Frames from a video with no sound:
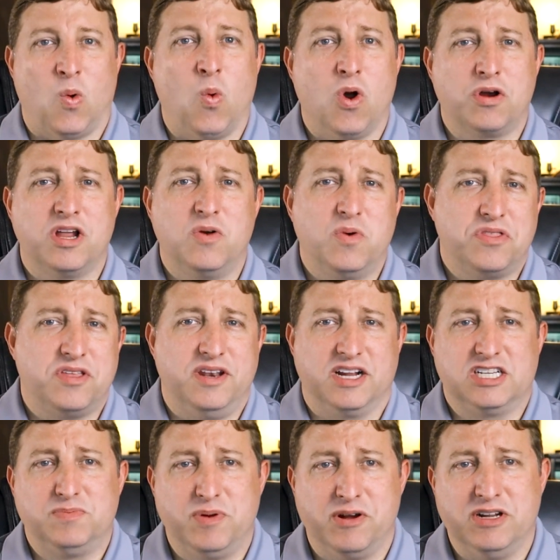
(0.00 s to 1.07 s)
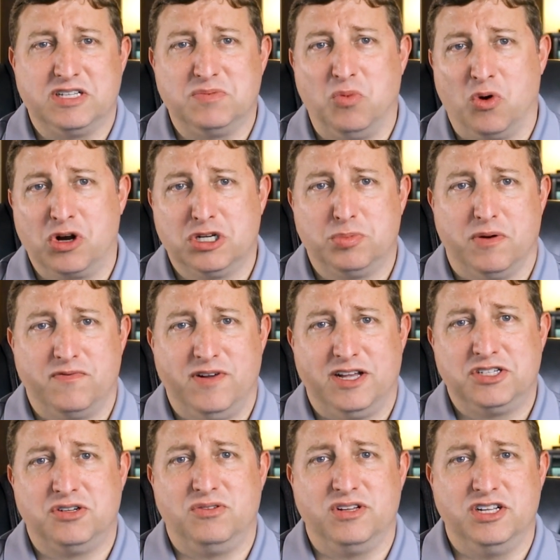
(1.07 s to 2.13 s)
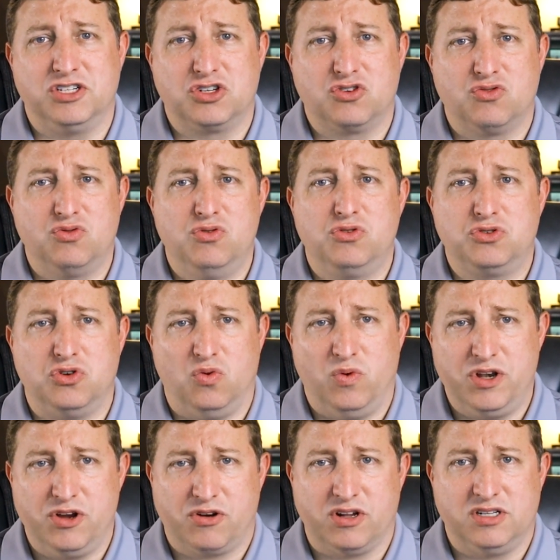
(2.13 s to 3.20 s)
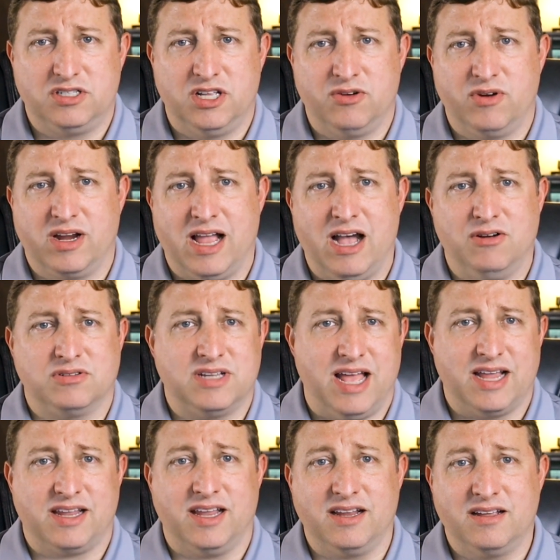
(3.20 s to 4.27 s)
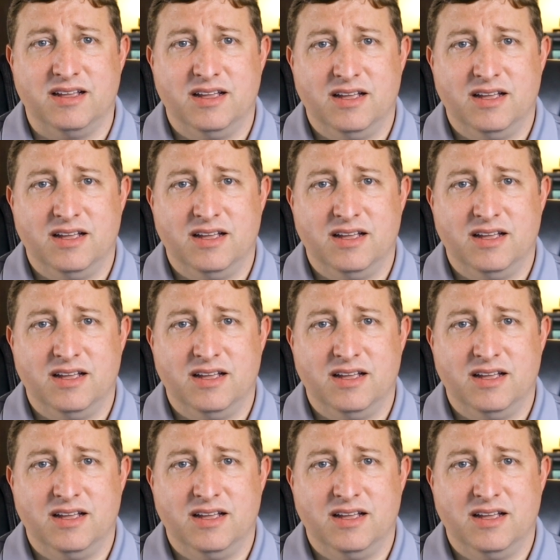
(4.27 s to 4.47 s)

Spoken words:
Working with an experienced mortgage professional is crucial when you're considering house hacking.